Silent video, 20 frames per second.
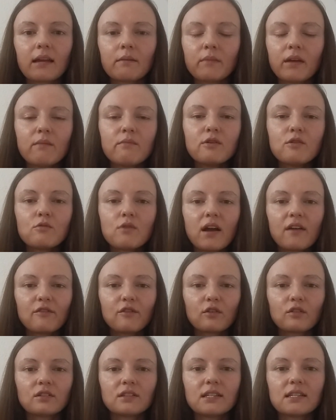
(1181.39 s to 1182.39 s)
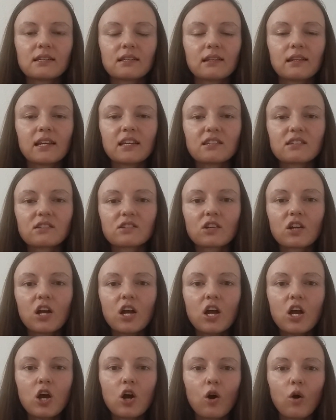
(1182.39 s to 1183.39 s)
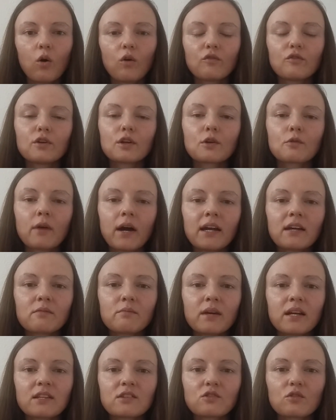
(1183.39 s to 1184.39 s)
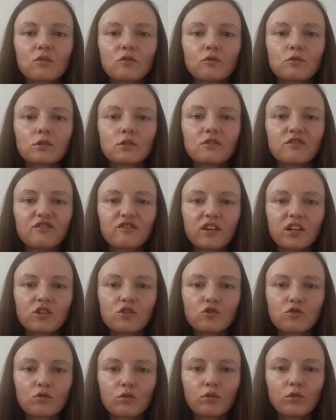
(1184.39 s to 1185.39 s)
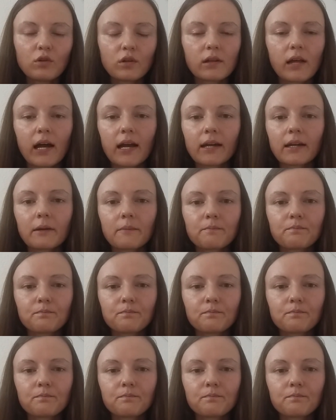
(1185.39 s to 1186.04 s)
And maybe you have all this list of requirements of what a friend should look like.